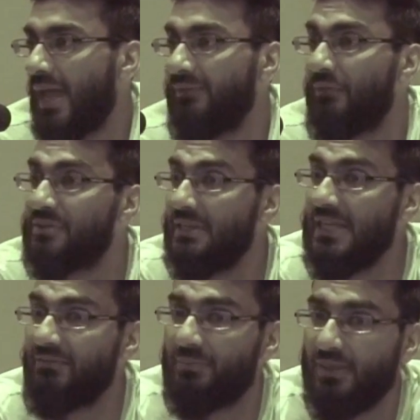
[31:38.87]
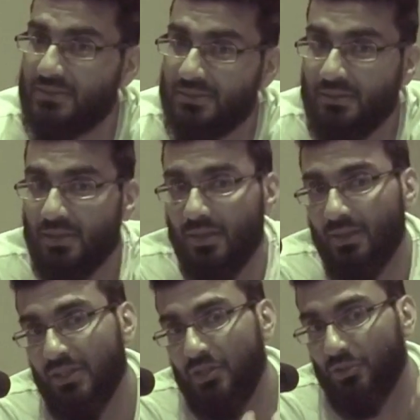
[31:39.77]
And if he's an evil person,
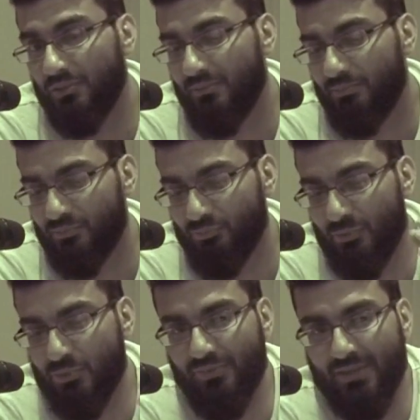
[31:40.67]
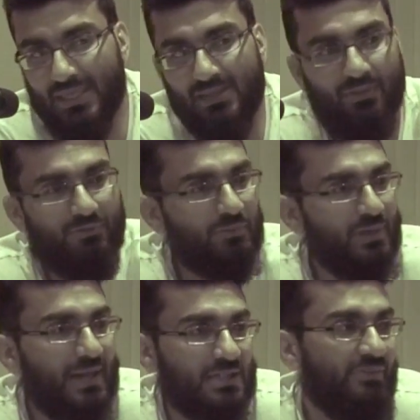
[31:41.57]
you're removing evil from
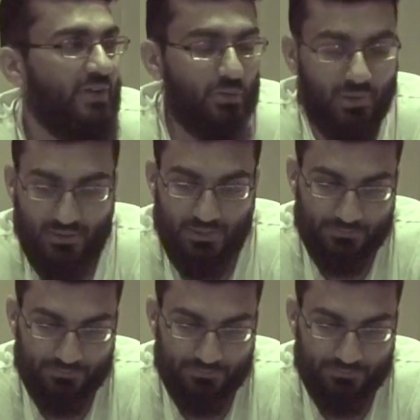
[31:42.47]
your necks very quickly.